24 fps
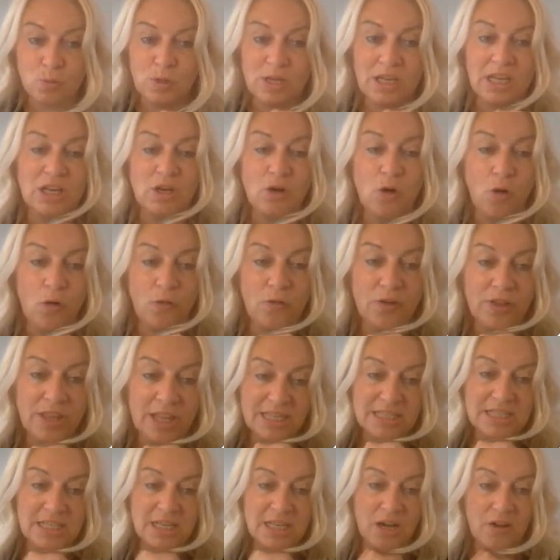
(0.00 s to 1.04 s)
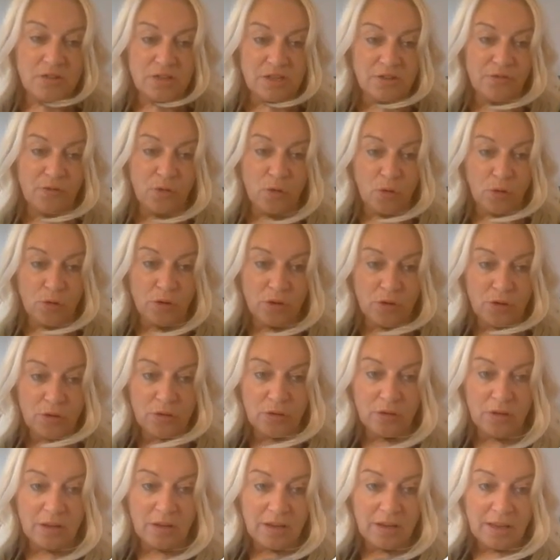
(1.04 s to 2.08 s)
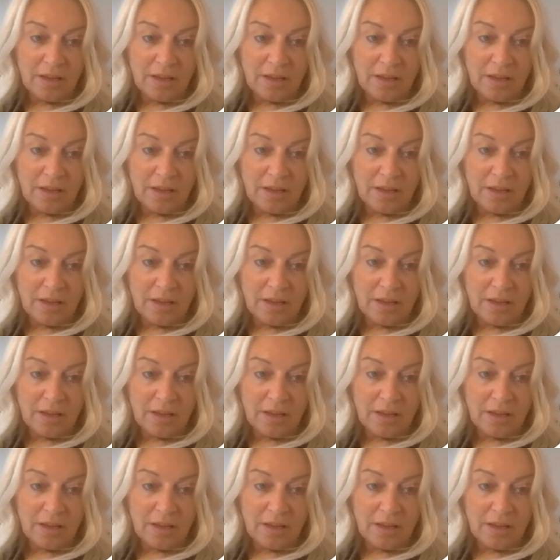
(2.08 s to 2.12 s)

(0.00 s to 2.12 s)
We can offer that service for you,